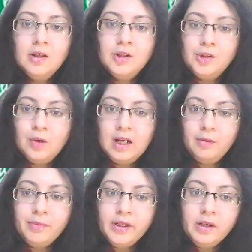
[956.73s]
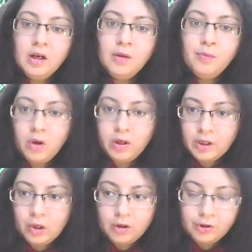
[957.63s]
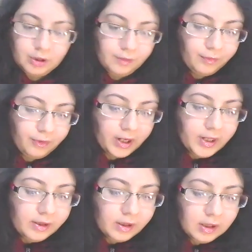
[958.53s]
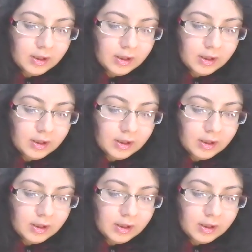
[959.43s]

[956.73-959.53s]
So I'll be a polyglot, right?